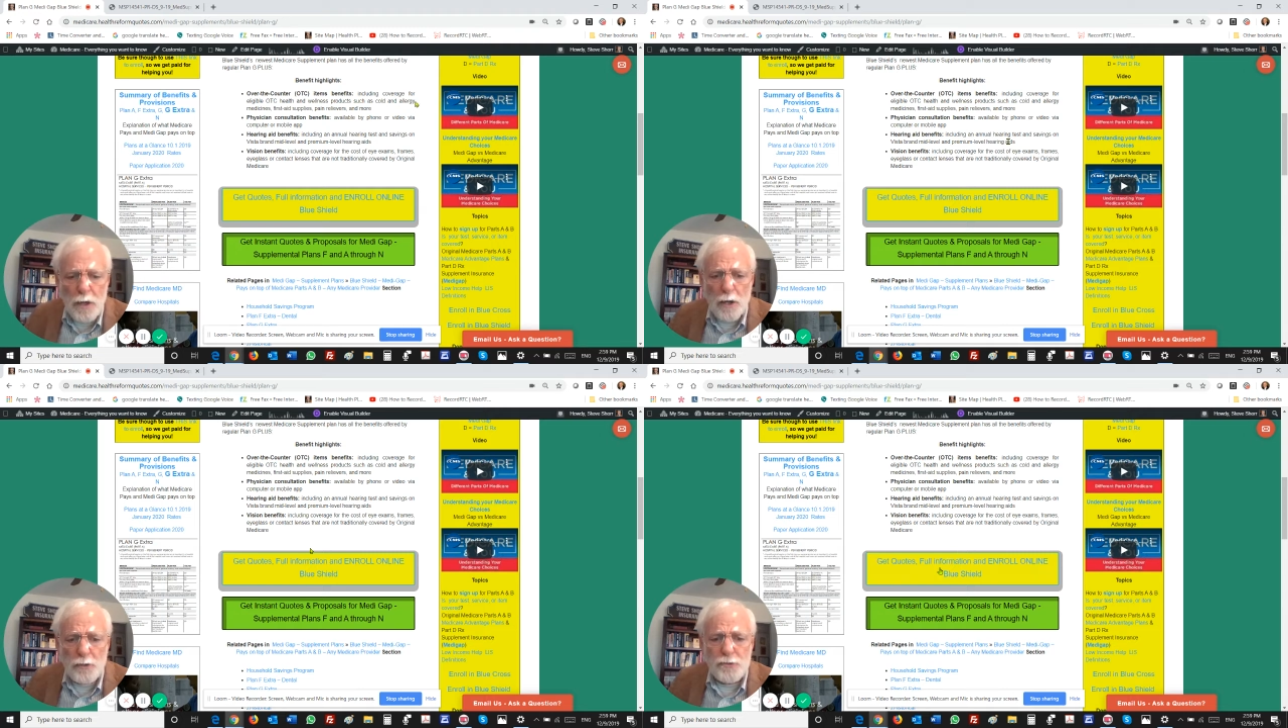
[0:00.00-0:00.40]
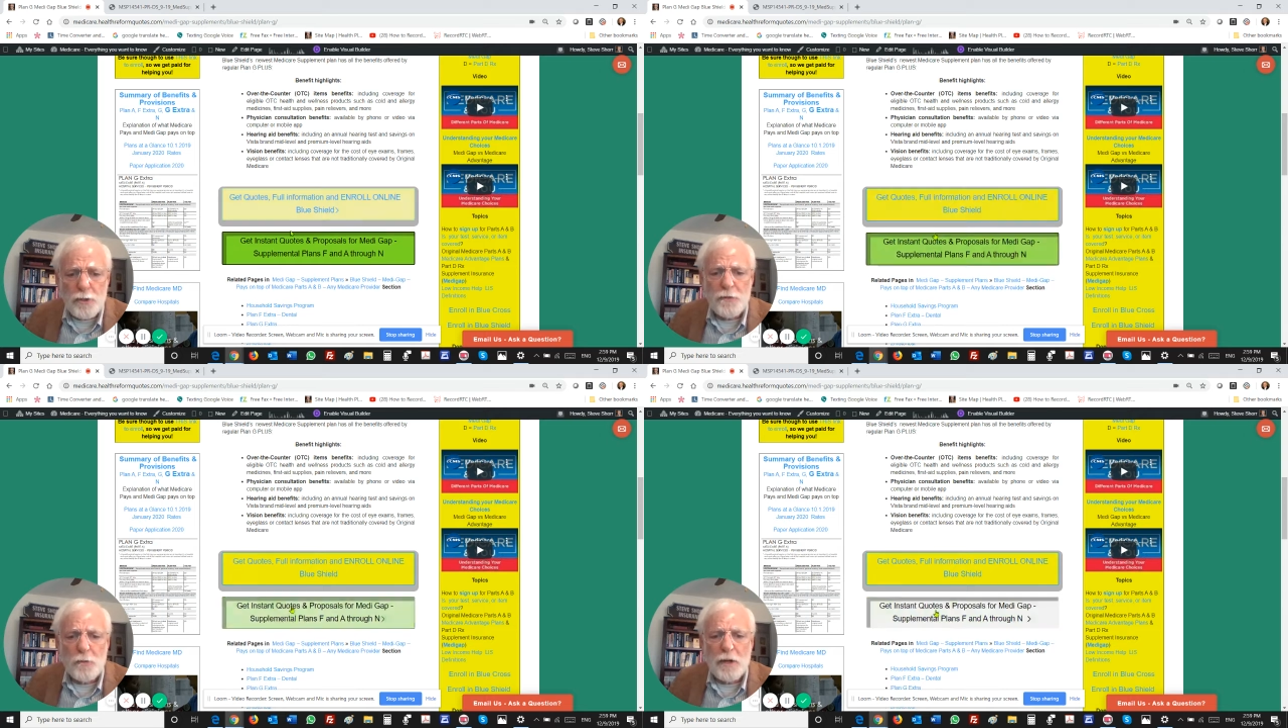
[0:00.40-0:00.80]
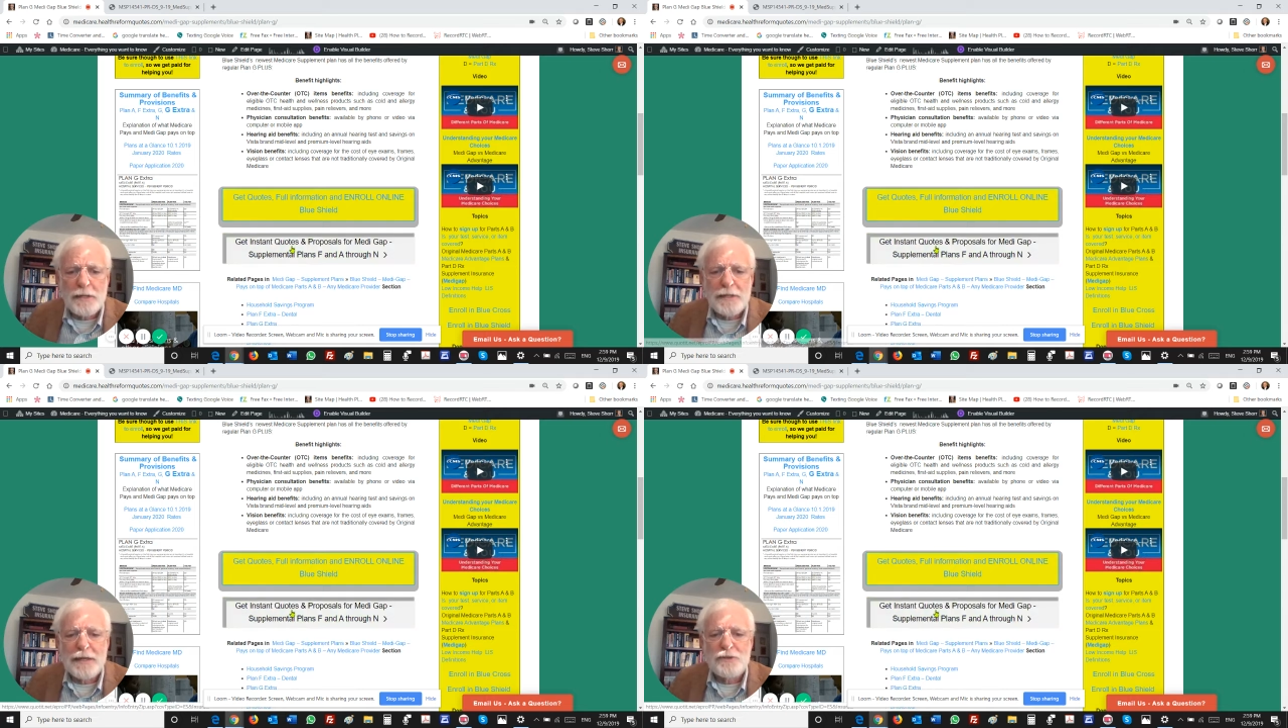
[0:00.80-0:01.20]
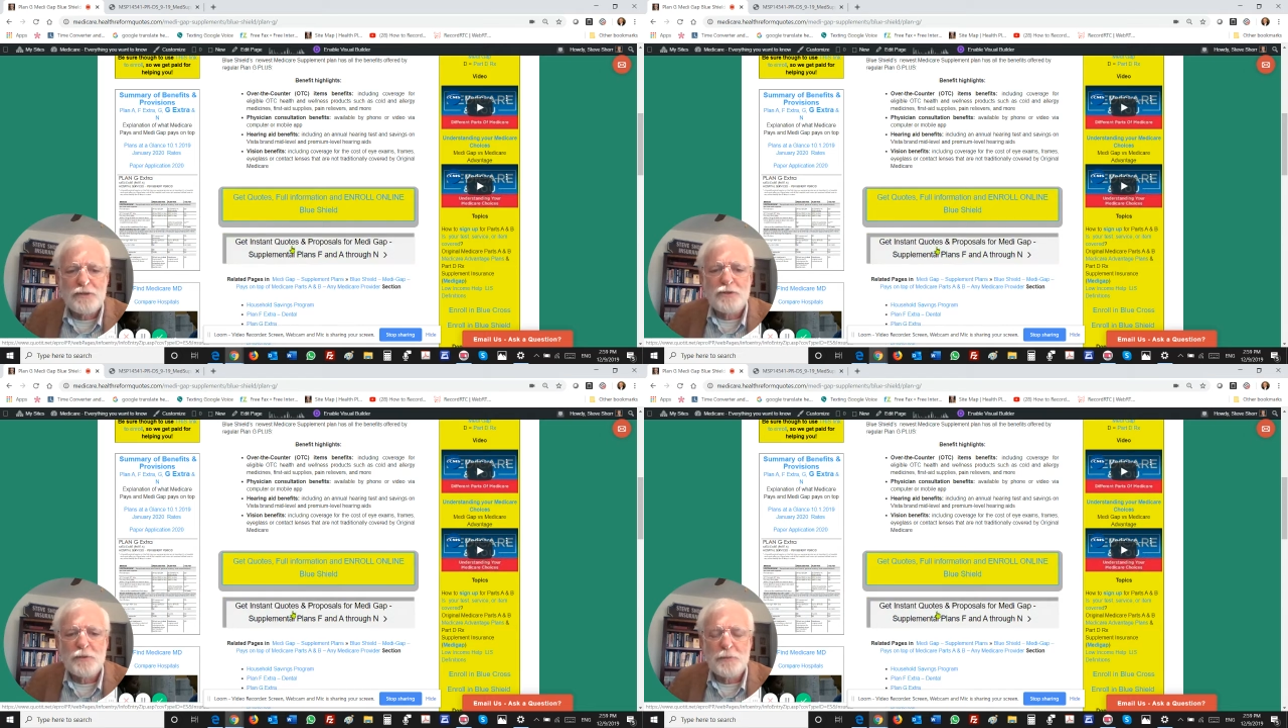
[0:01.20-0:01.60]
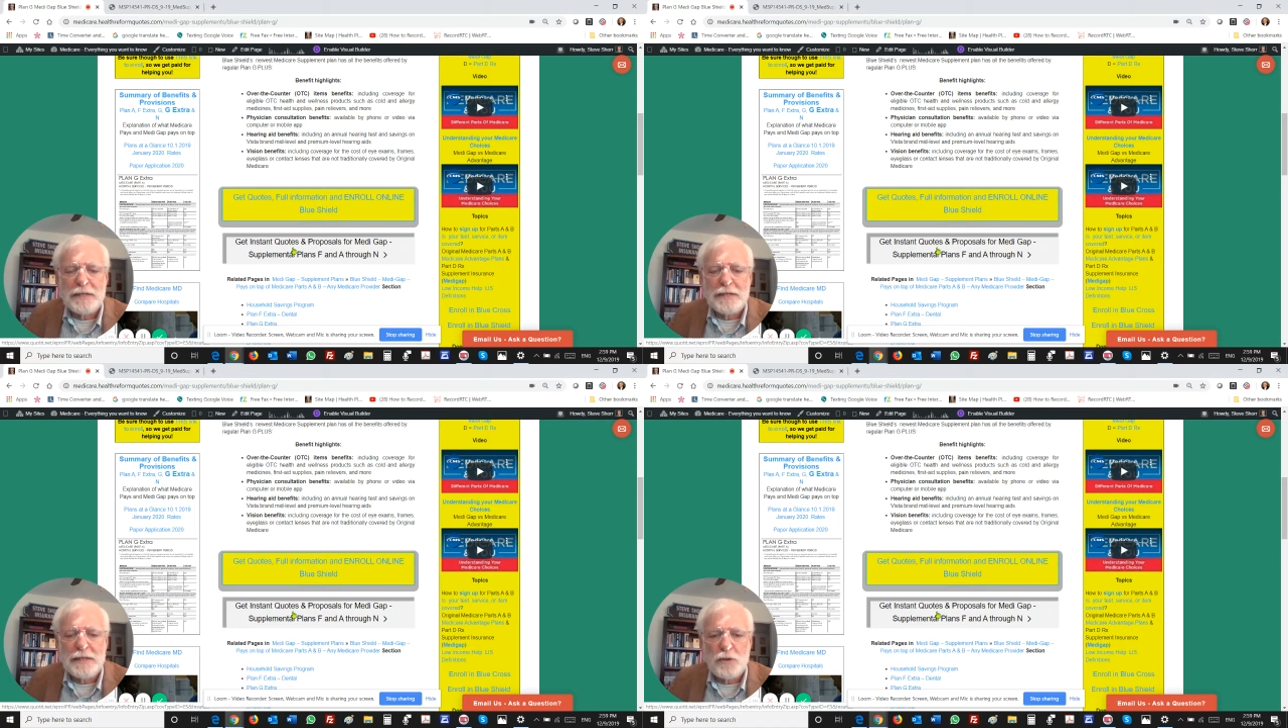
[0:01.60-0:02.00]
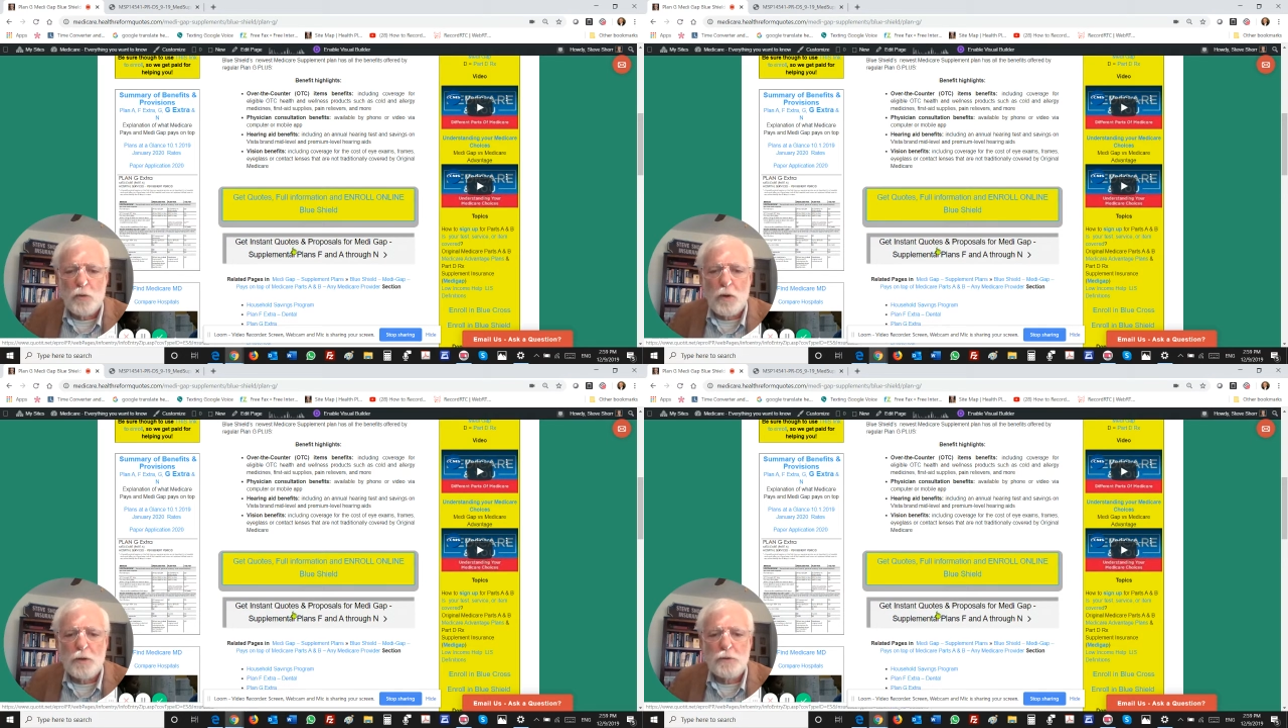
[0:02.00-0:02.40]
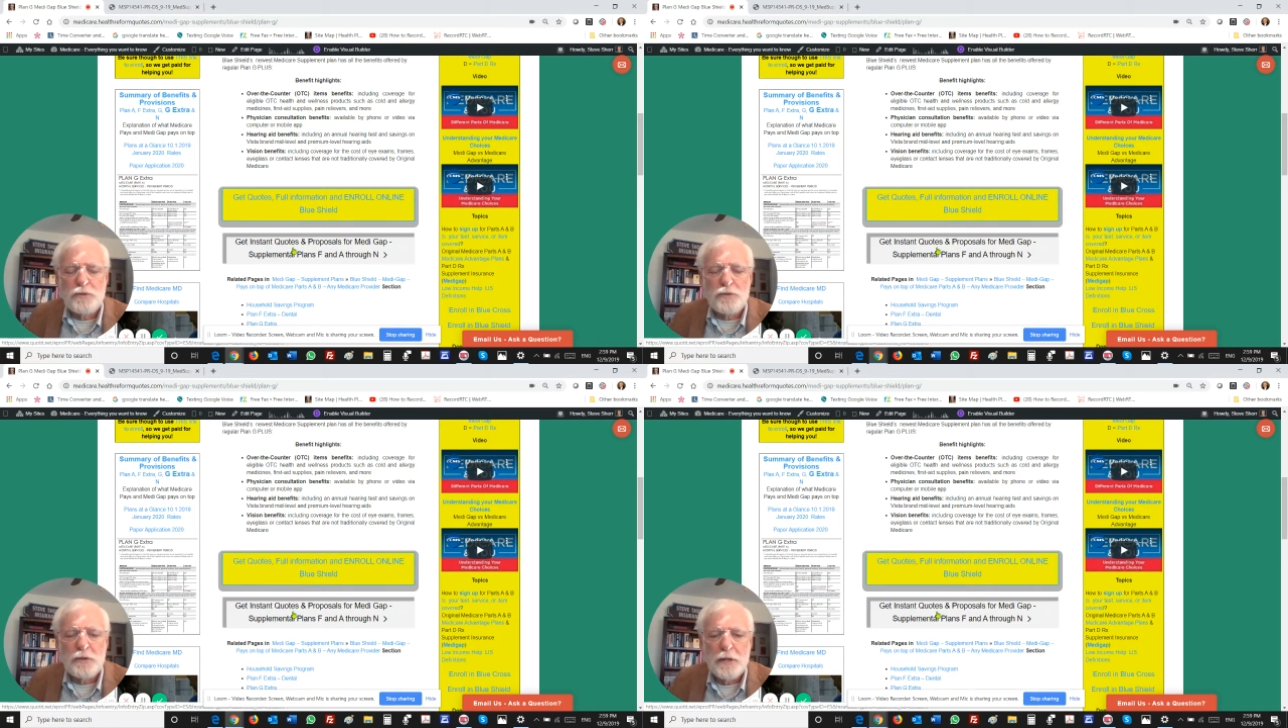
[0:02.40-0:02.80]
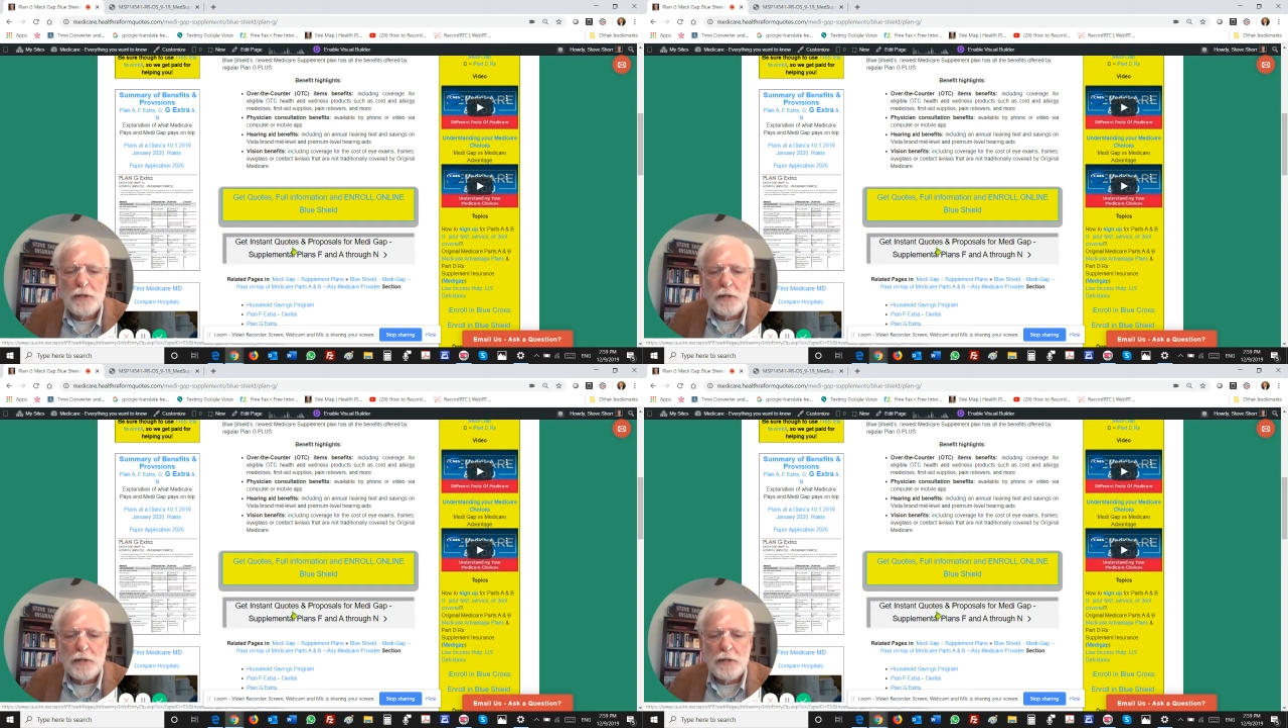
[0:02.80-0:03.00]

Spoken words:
Also, if you want to get just immediate quotes